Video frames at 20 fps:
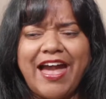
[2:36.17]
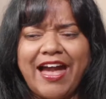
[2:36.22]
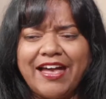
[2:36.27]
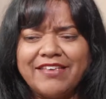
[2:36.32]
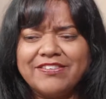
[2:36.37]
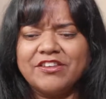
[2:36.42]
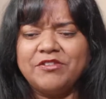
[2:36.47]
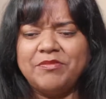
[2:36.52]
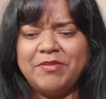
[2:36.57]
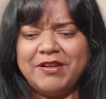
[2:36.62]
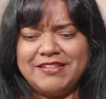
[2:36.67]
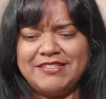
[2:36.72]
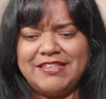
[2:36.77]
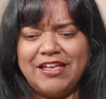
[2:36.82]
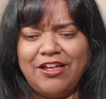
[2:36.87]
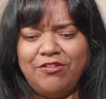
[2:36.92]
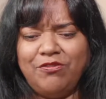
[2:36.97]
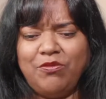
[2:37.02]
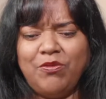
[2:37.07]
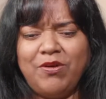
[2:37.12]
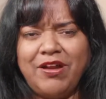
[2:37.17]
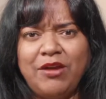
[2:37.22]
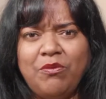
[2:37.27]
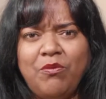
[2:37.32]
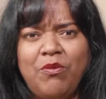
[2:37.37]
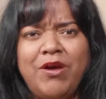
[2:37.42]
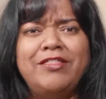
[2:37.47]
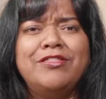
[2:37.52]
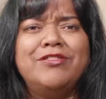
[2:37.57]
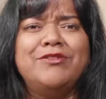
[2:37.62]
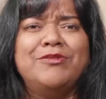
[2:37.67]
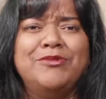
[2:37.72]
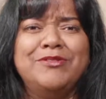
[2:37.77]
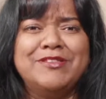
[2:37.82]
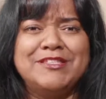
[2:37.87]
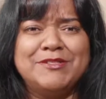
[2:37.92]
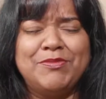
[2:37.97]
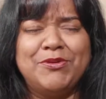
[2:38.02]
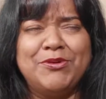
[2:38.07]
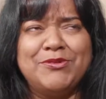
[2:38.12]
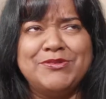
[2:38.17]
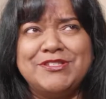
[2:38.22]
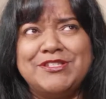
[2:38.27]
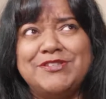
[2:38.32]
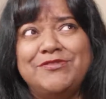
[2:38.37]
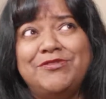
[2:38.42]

asked myself when I went through this process